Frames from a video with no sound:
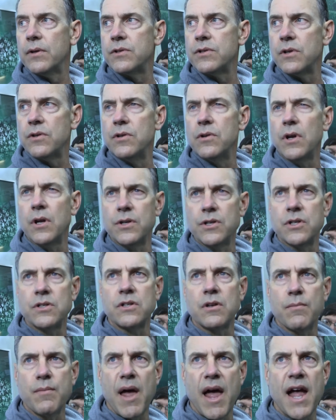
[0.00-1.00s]
So you can just
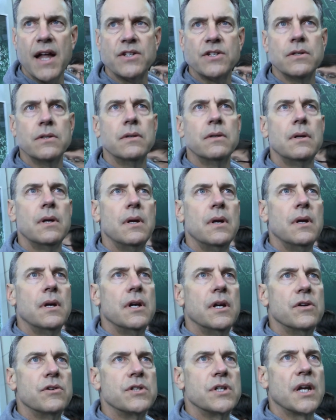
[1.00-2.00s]
imagine,
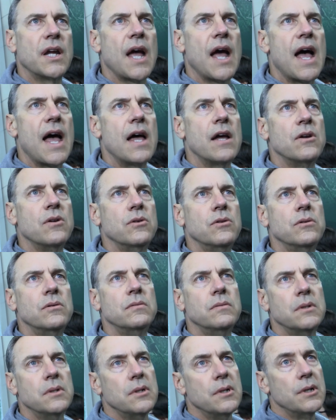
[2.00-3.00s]
here's a guy who,
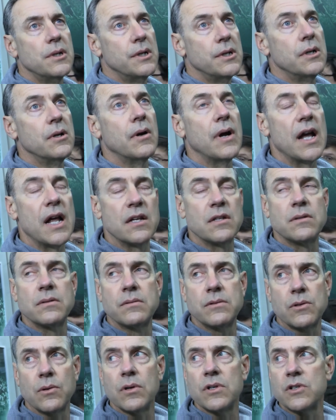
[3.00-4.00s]
you know, had his
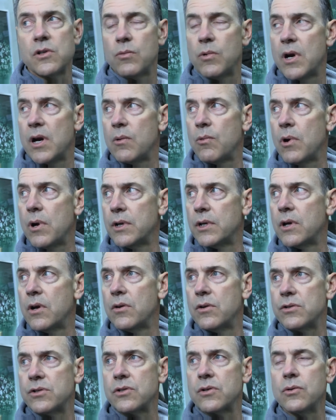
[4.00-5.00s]
choice of where he wanted to go
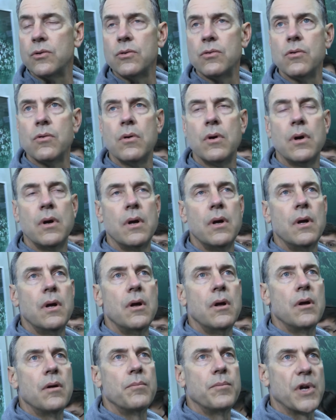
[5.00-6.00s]
to school,
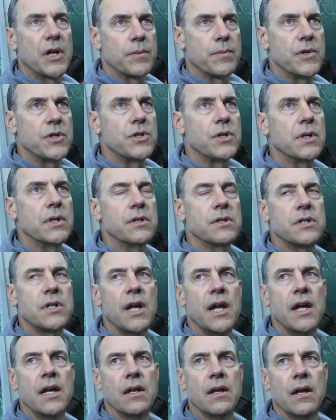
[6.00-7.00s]
picked Michigan
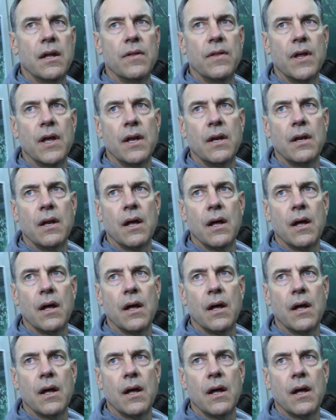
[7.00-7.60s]
State, and then